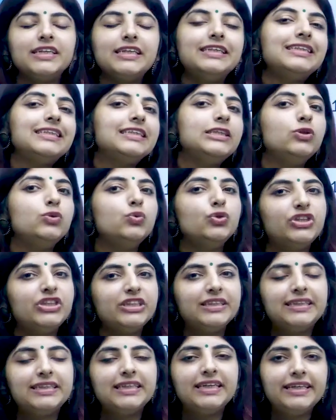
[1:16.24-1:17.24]
is
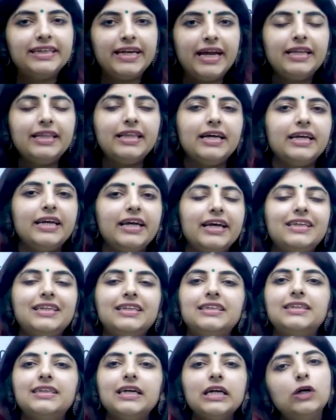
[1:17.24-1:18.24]
UGC NET? That it
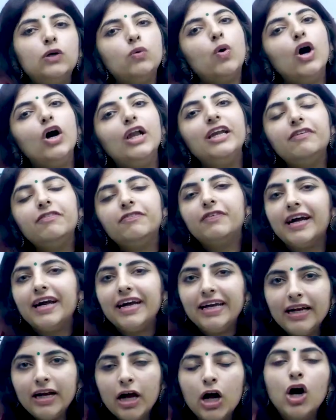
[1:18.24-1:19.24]
is a
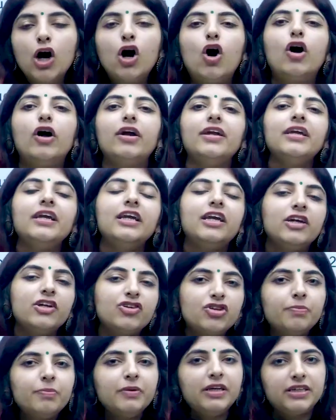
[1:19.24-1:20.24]
qualifying or an
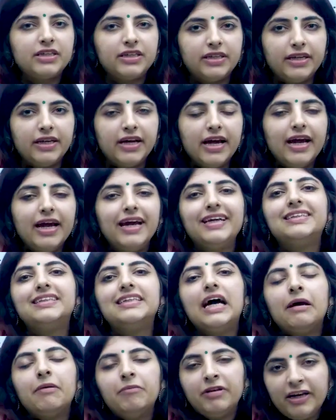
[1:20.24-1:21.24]
eligibility
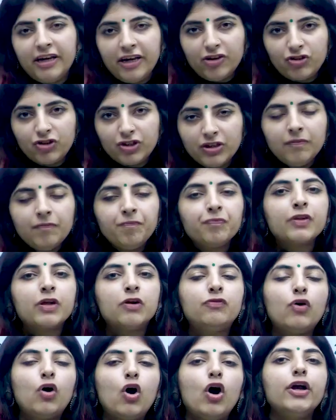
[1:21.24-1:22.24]
examination
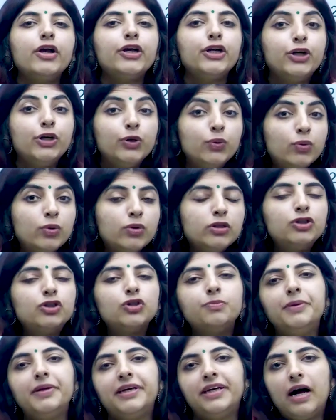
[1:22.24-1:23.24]
for you to
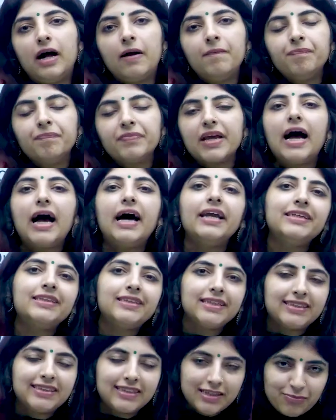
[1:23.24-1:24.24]
become an
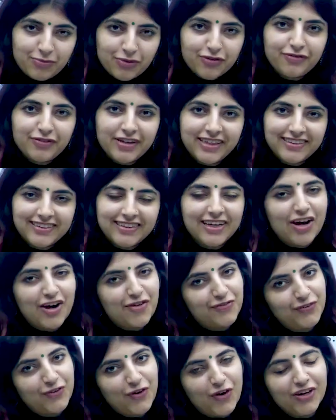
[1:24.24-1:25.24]
assistant professor,
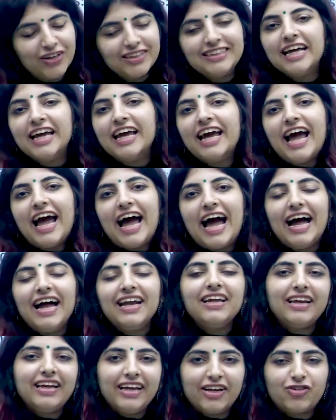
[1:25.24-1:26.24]
of course, as
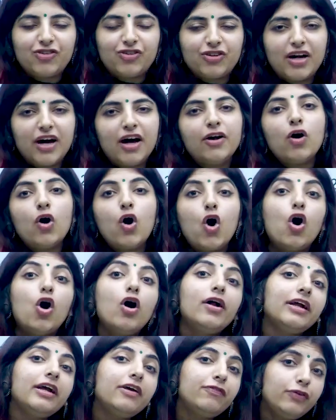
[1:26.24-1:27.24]
a lecturer
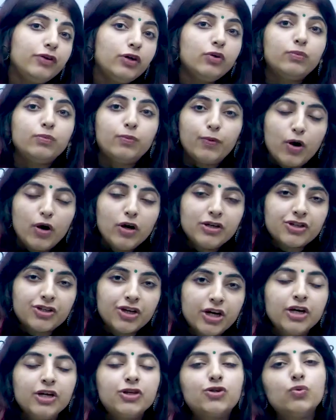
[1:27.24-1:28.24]
or if you want
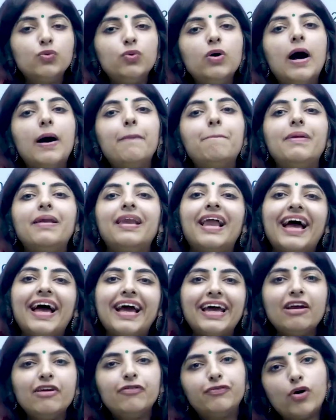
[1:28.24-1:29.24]
to
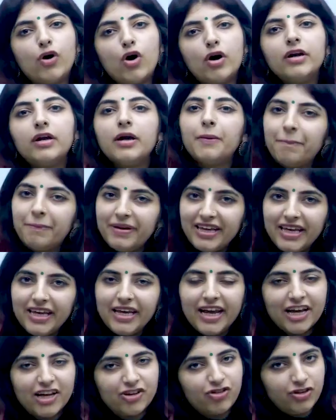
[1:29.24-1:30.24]
apply for
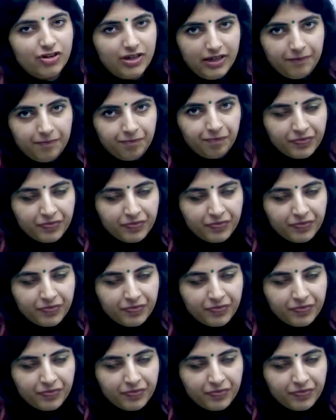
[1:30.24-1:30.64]
PhD